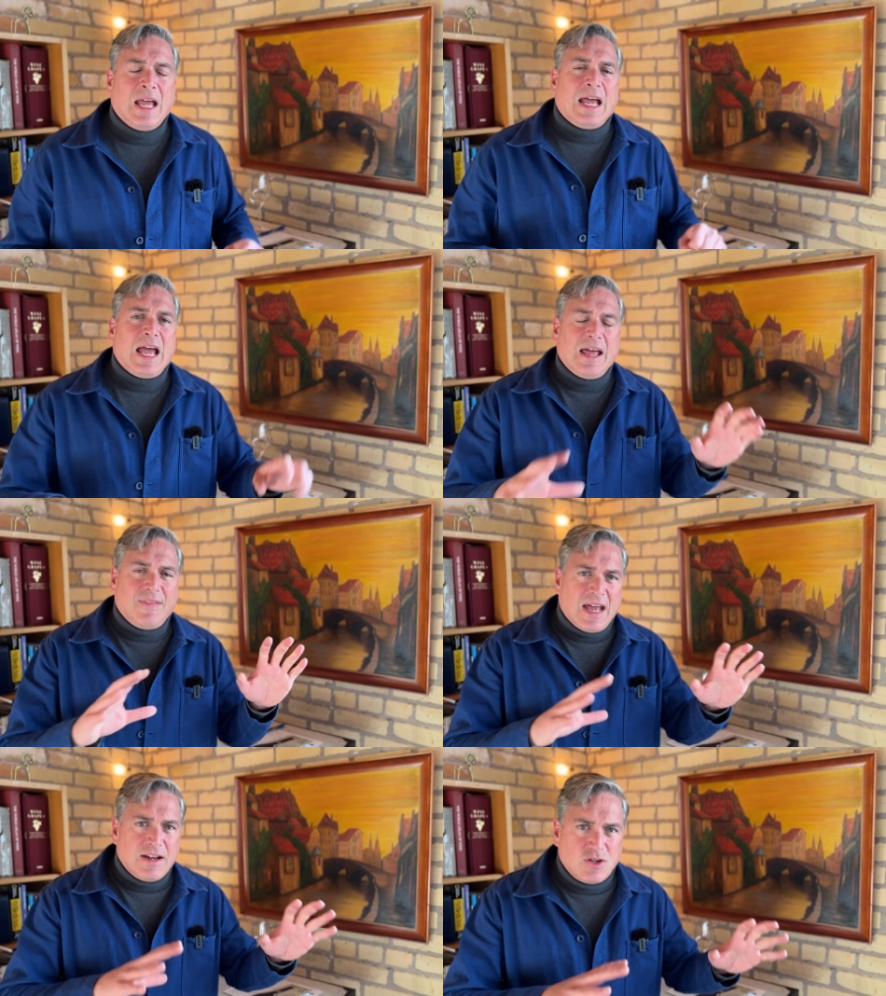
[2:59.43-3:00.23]
And
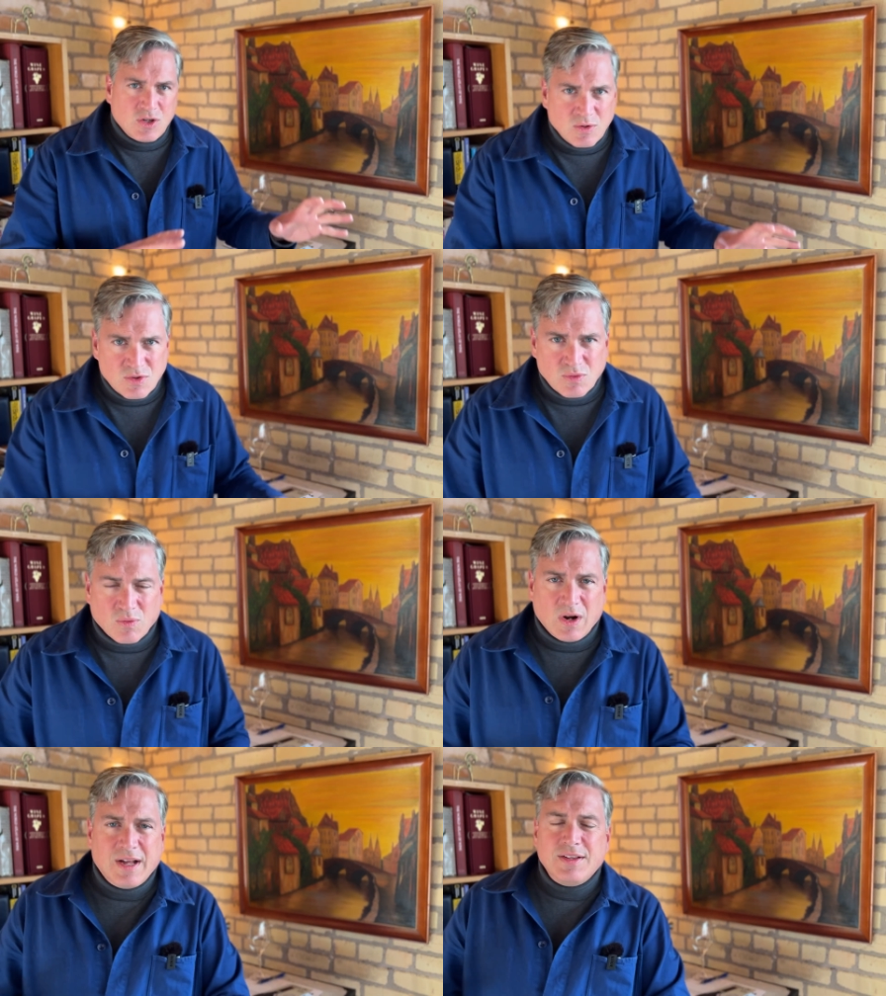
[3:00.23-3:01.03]
that juice
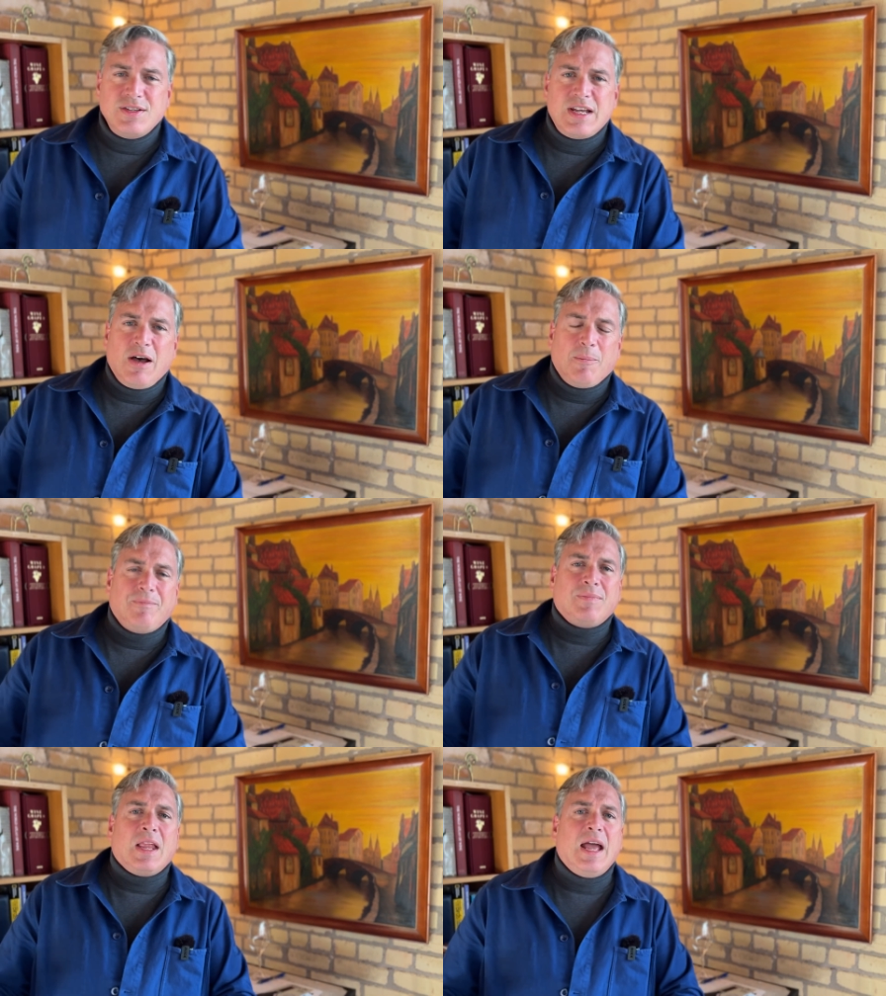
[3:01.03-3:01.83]
runs out,
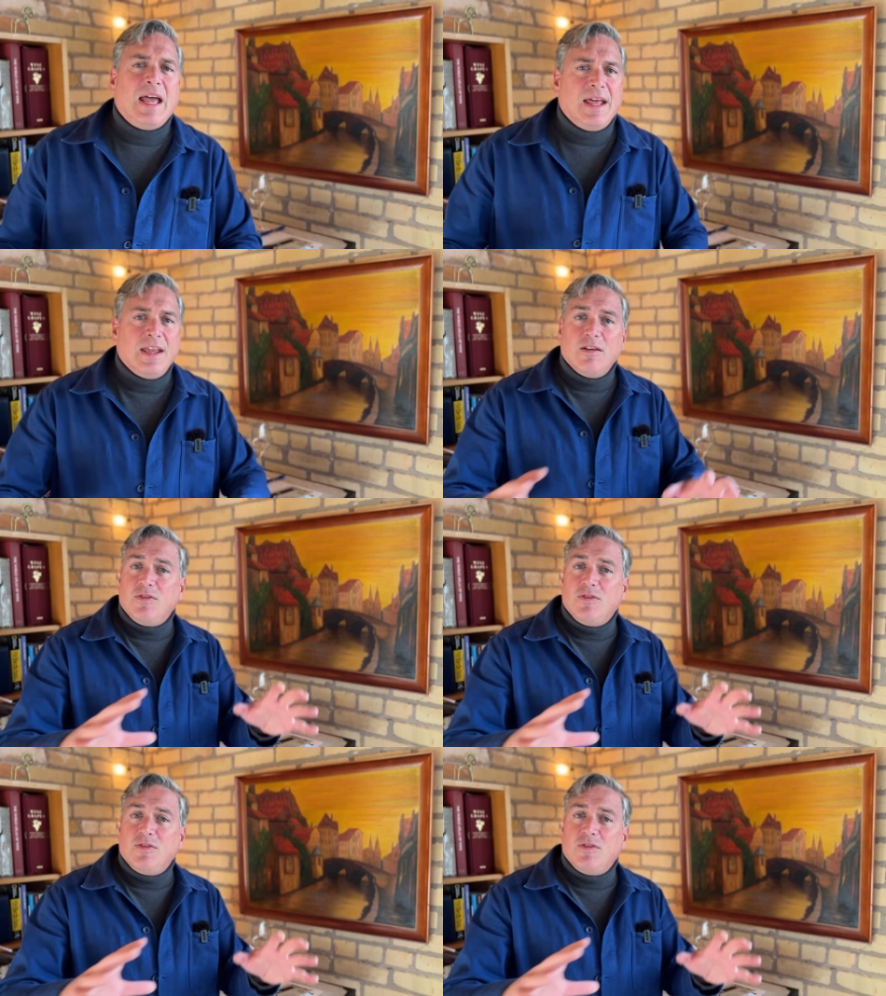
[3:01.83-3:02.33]
and if